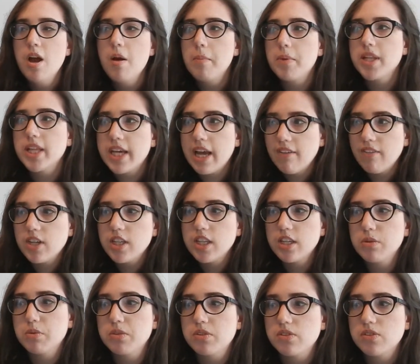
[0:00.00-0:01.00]
But like
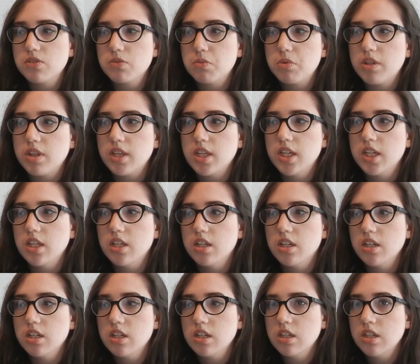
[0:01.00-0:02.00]
everything was
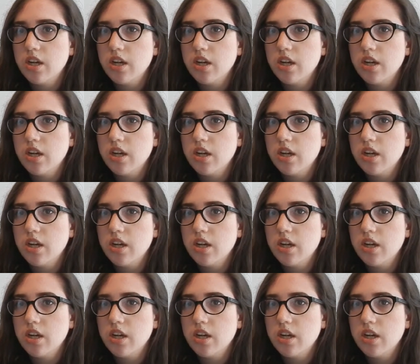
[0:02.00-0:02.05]
within